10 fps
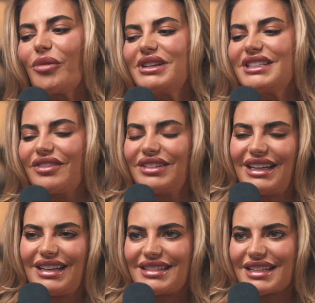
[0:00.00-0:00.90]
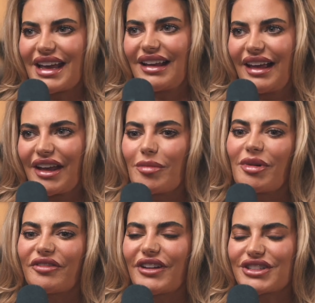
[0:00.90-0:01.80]
we definitely need to get like a
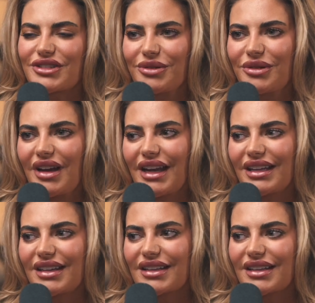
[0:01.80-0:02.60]
professional like